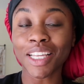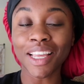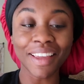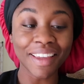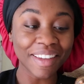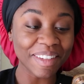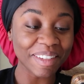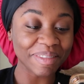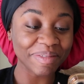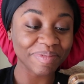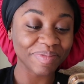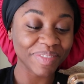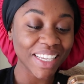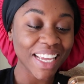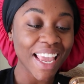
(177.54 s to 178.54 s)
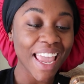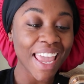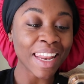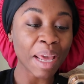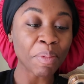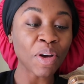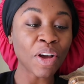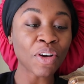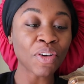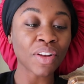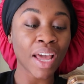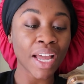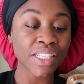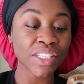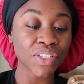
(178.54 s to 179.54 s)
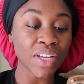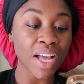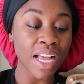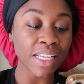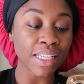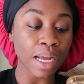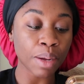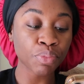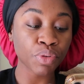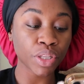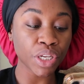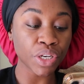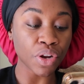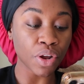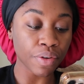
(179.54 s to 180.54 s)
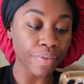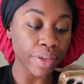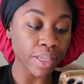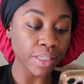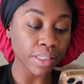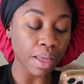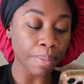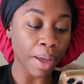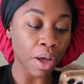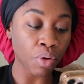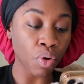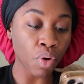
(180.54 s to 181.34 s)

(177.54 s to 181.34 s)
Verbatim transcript: and I'm not gonna lie to you guys, like I'm really nervous about